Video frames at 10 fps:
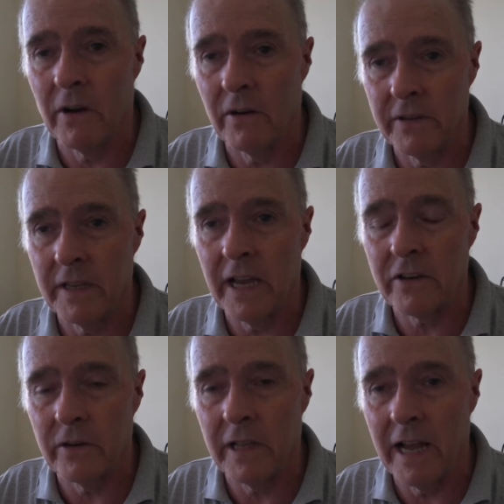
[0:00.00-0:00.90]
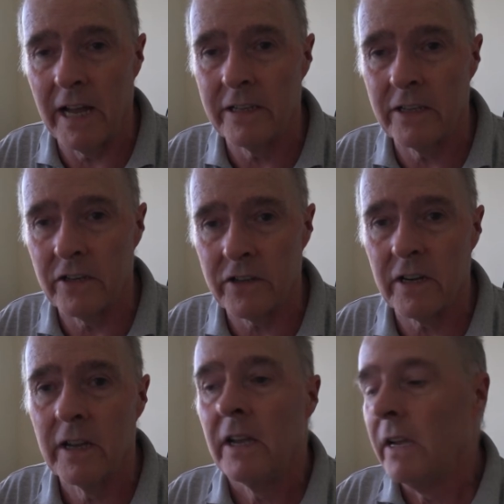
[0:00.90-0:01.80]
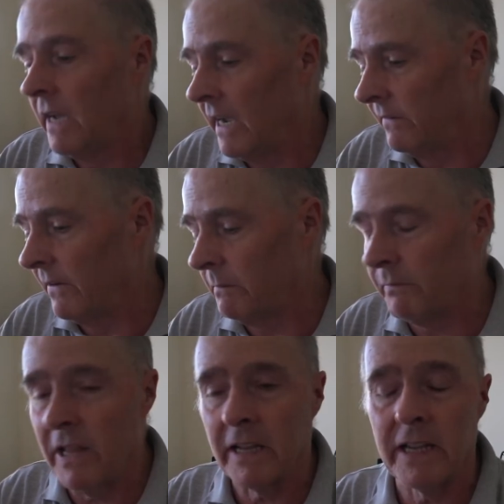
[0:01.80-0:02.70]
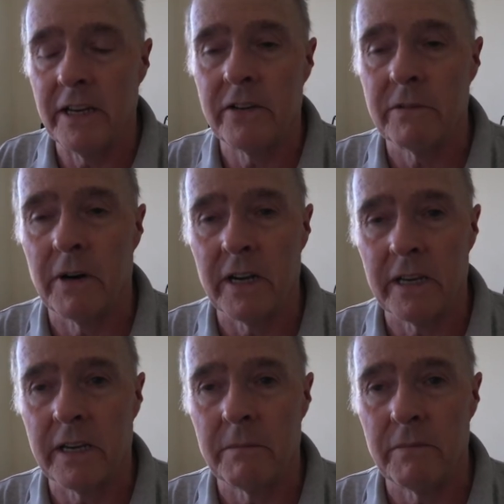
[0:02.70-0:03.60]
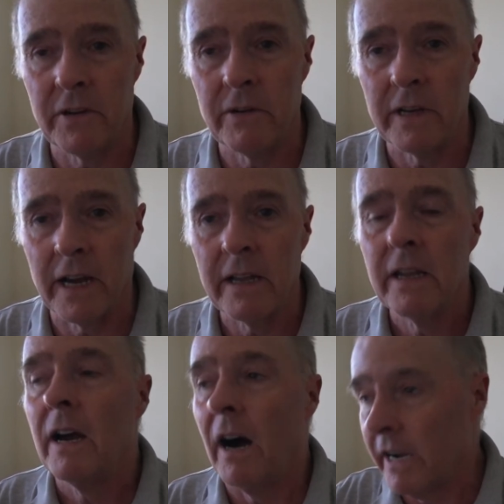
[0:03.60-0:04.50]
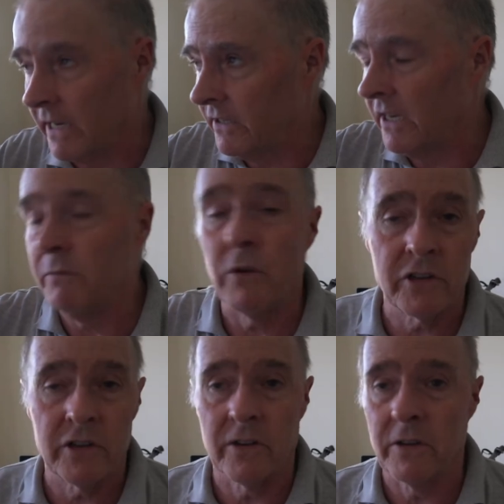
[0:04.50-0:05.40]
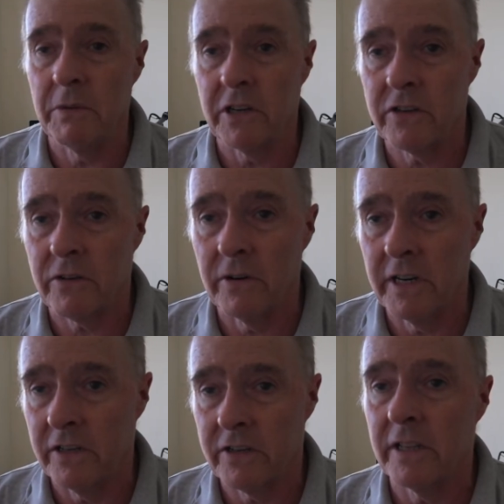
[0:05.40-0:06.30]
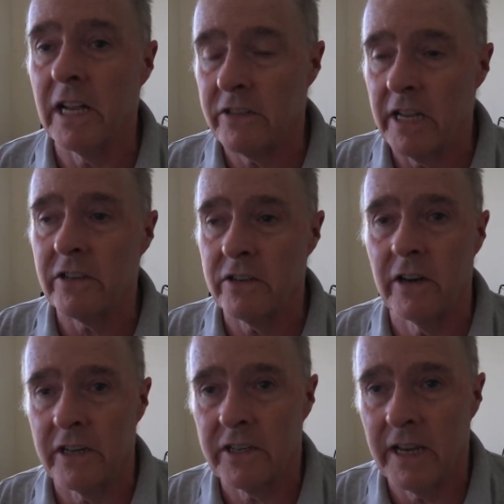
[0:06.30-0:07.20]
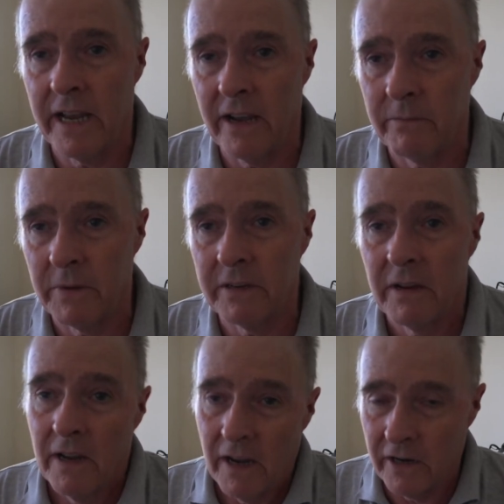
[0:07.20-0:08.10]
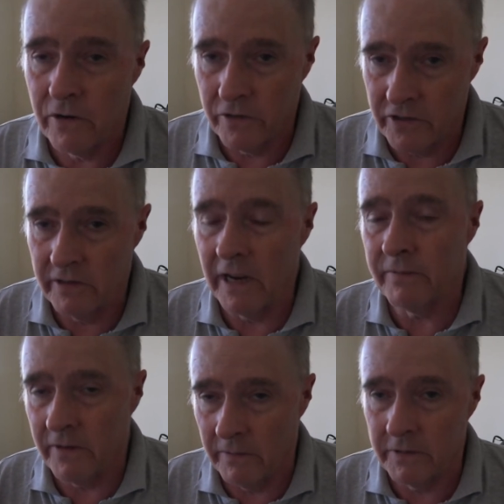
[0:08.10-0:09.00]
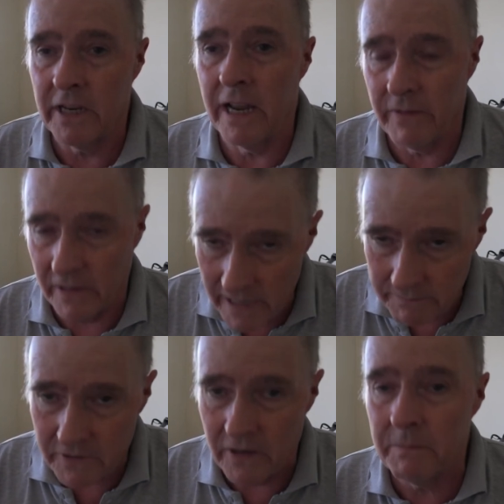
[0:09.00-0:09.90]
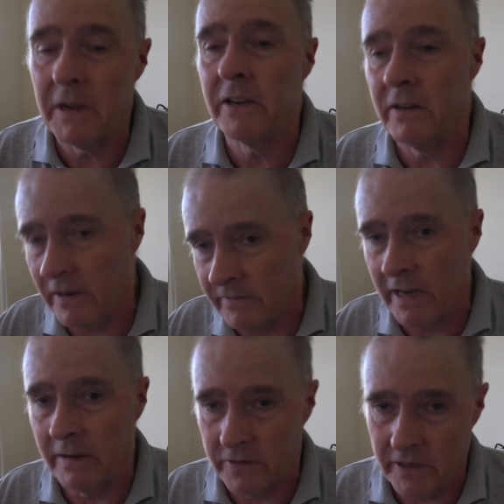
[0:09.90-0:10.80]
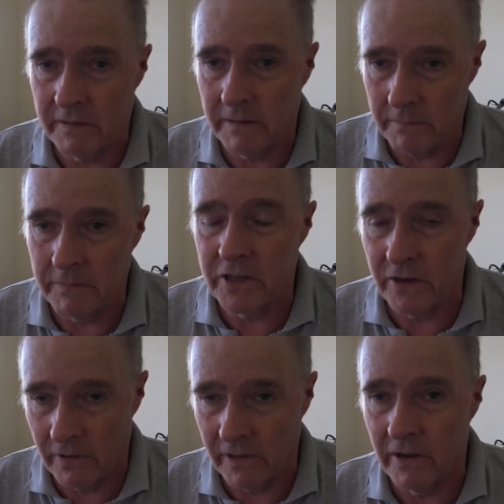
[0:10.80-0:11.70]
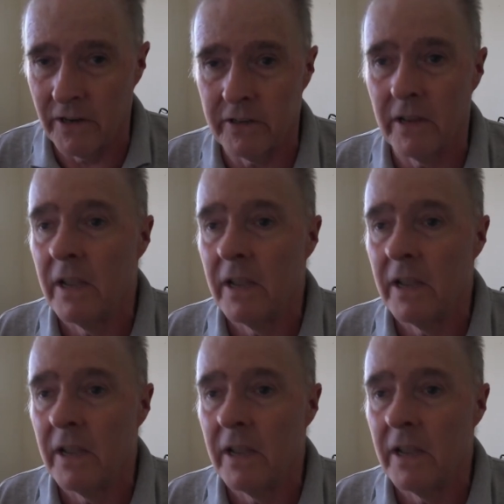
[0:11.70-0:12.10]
on the actual hard disk, and if I plug that into my computer, I can then watch it on the big screen. So that's nice to have. But of course, you have to obviously have a laptop, and you have to have material on it.